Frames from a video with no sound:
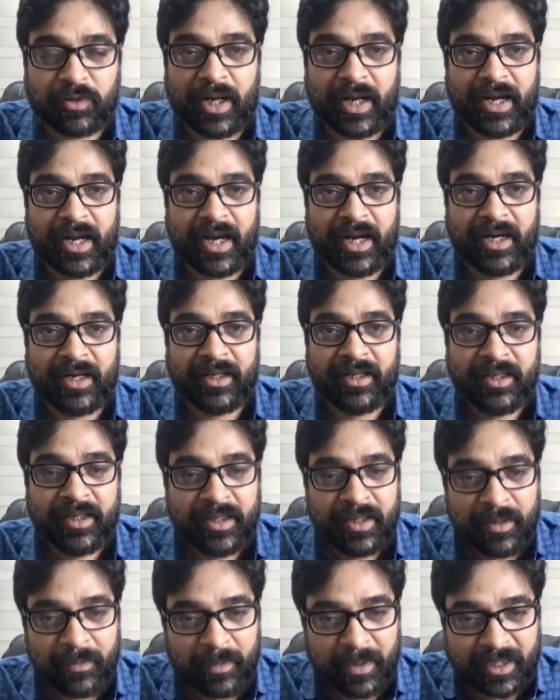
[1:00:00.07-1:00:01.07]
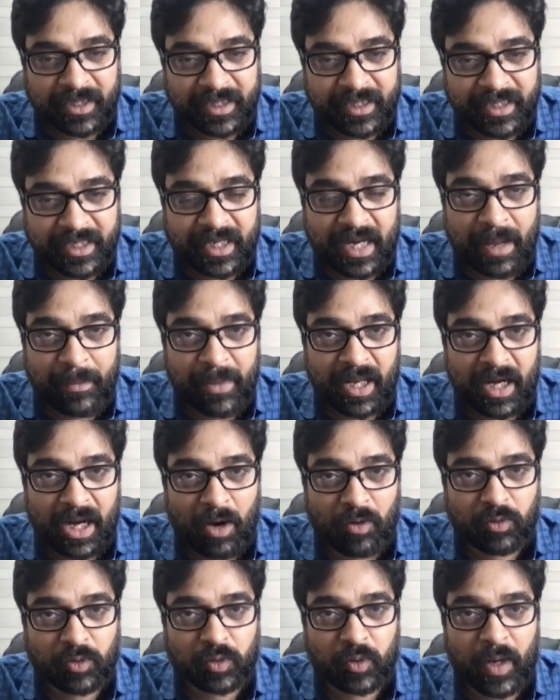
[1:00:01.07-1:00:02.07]
I add? But here I am
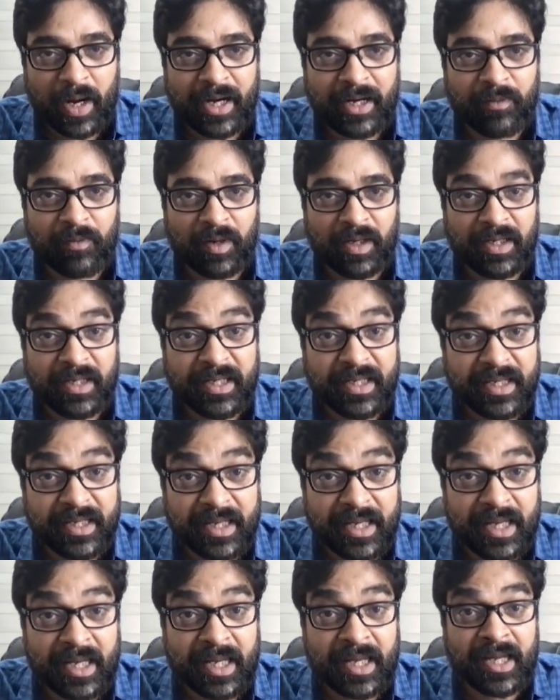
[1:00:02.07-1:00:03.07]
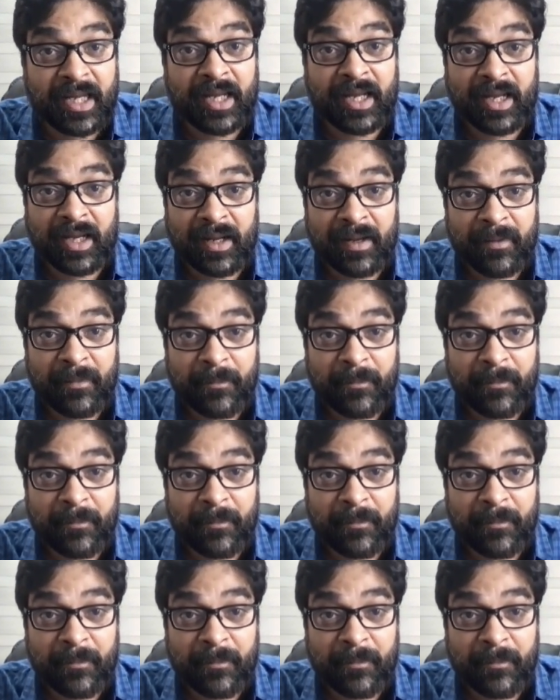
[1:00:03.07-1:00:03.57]
allowed to add only A.